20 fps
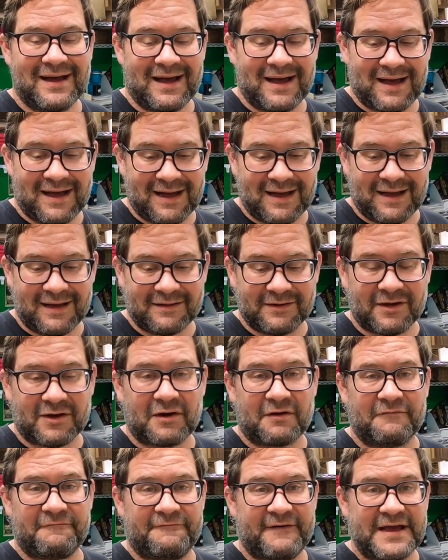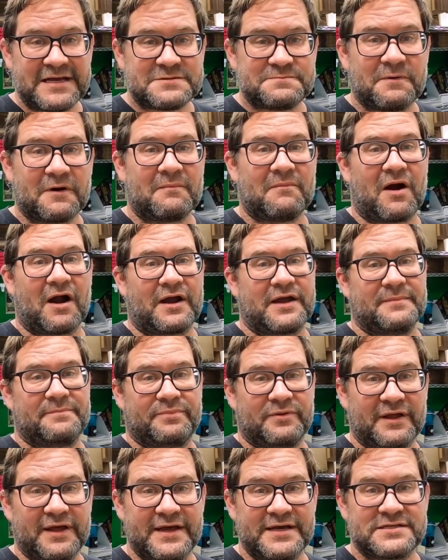Uh, look on Facebook
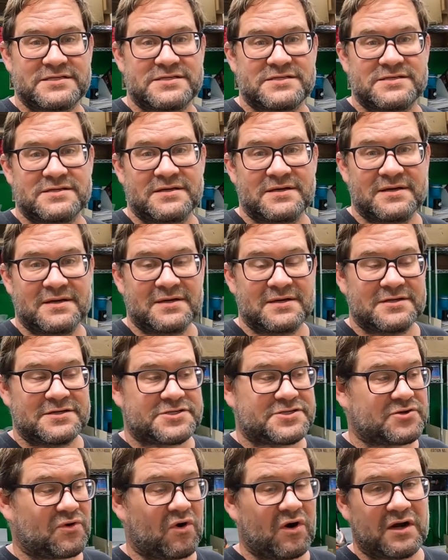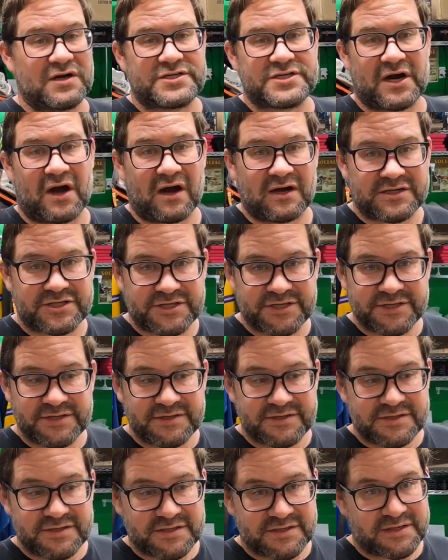Marketplace, storage
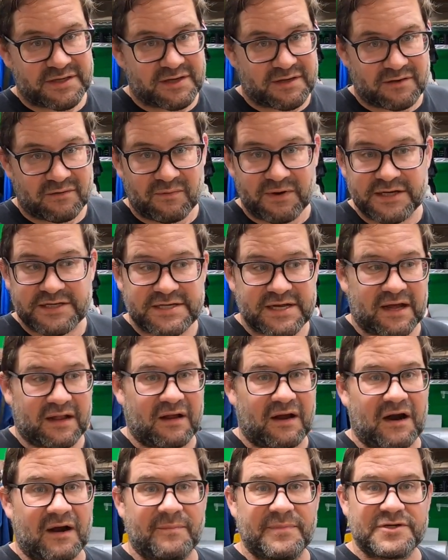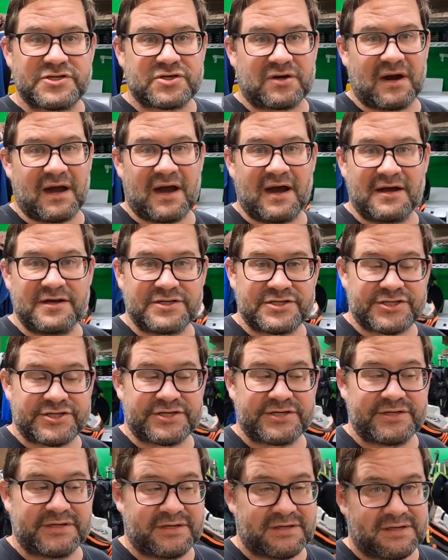auctions, retail
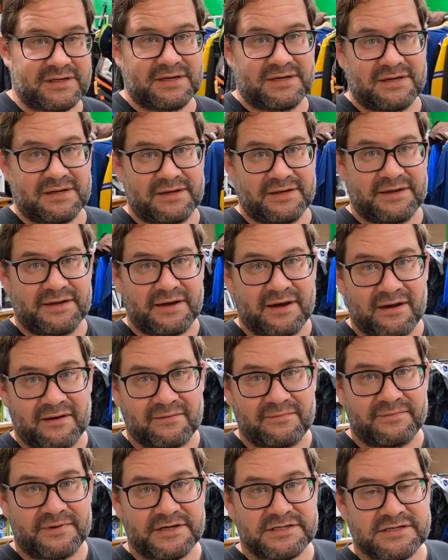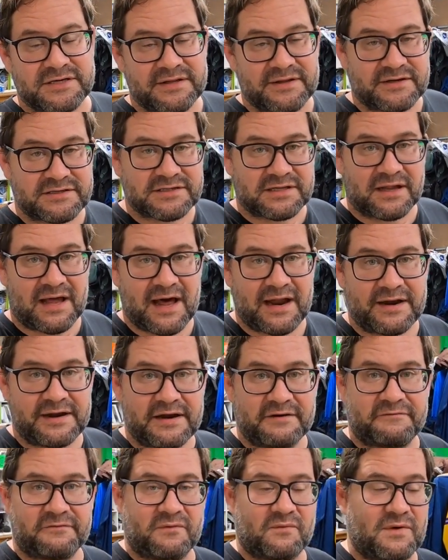arbitrage. You know, there's a, there's a lot of
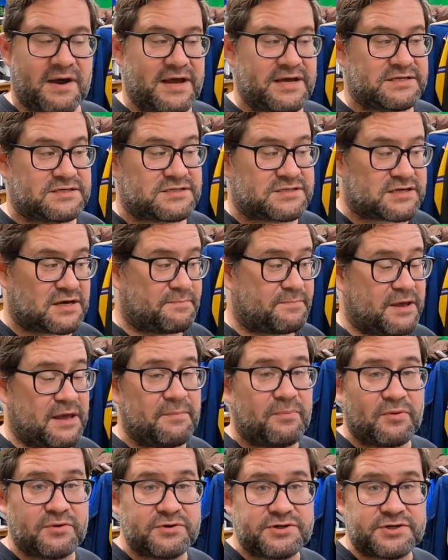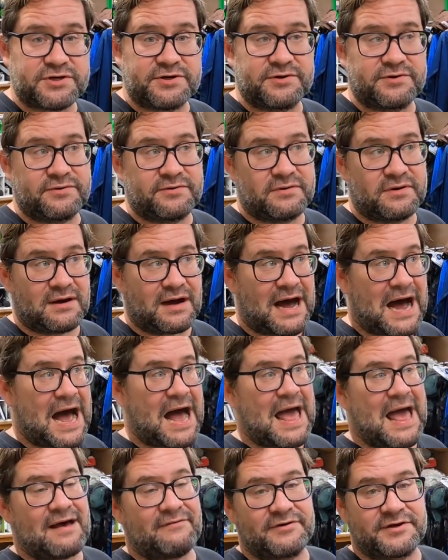different ways. Some people do,
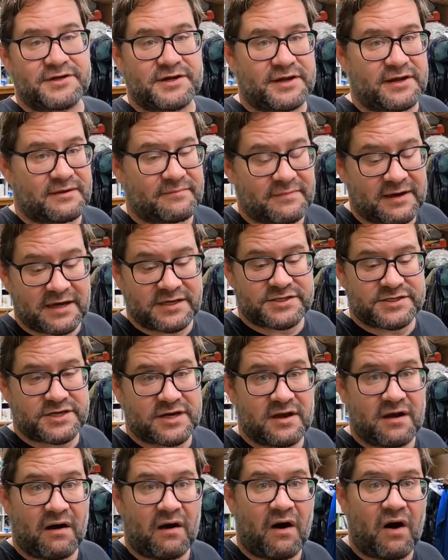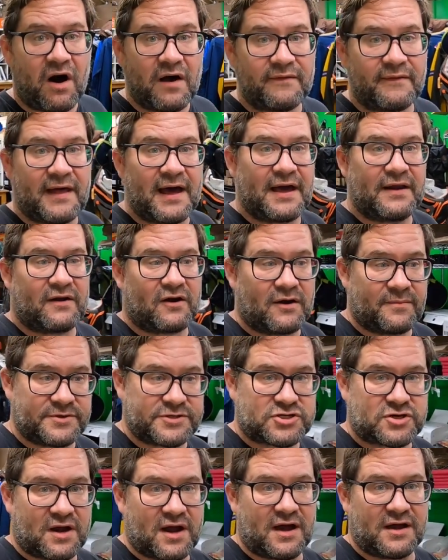I haven't done it much, online
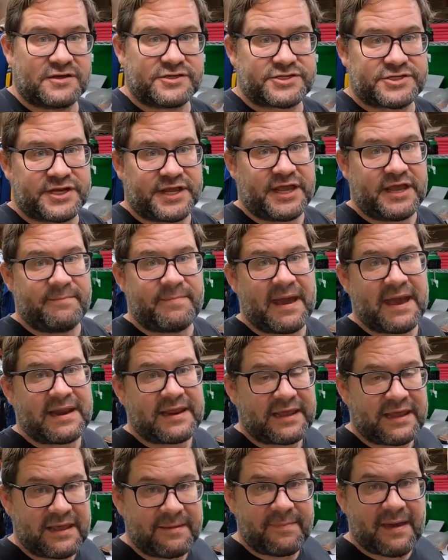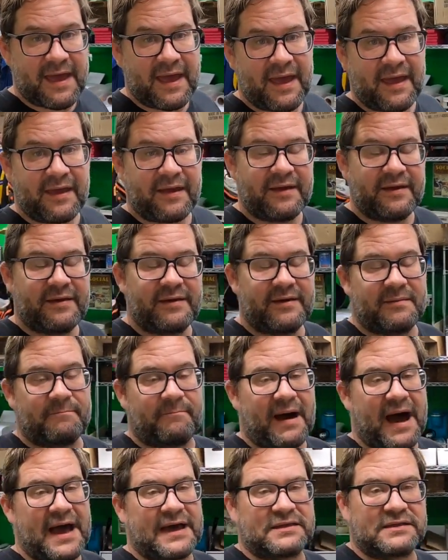arbitrage, eBay to eBay,
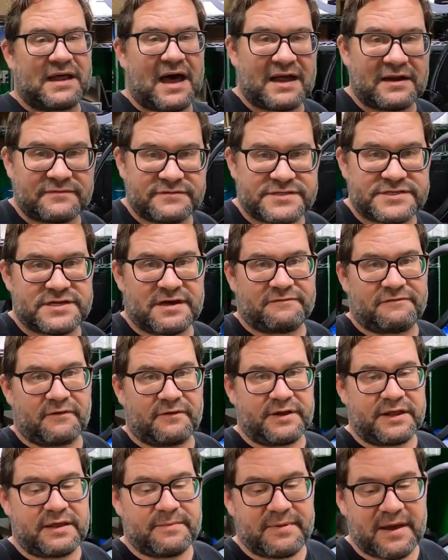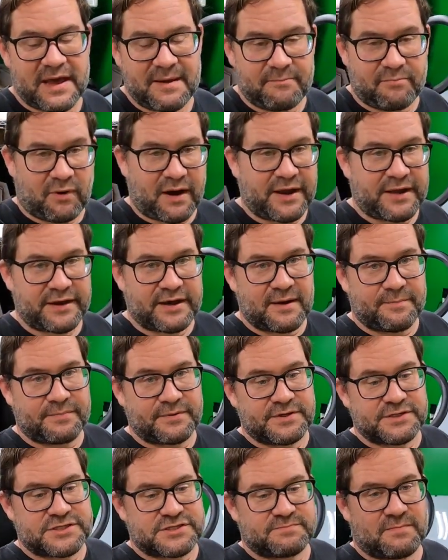buy a lot of stuff on eBay, break it up
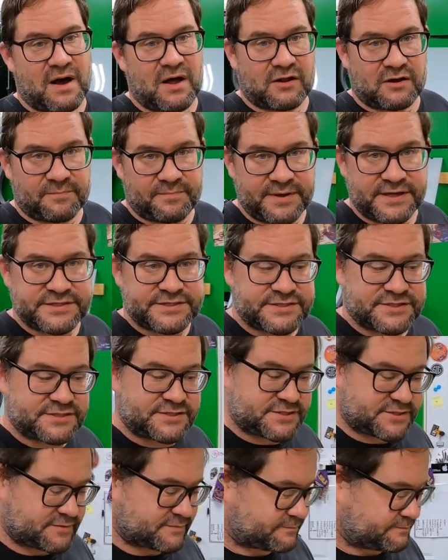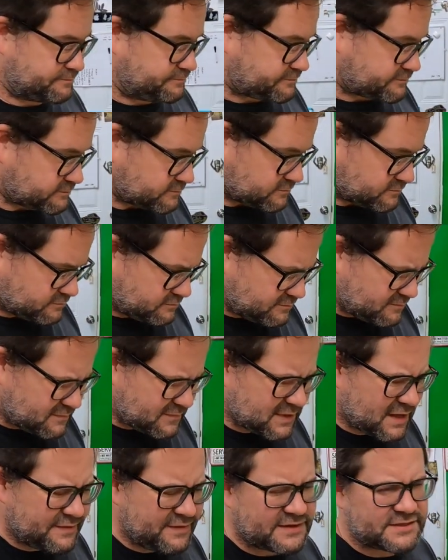into smaller pieces,
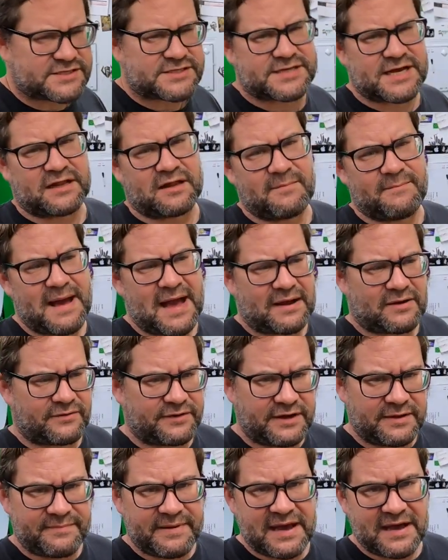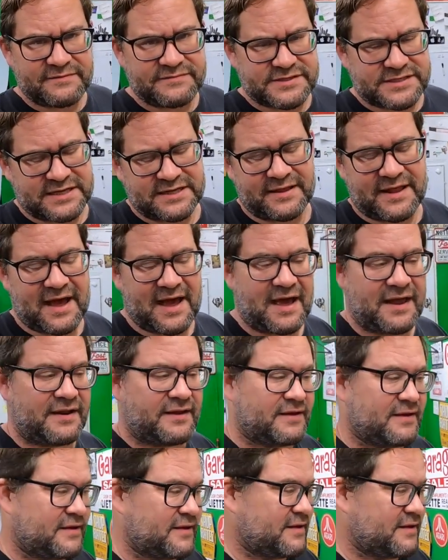and then sell it back on eBay. I've seen that.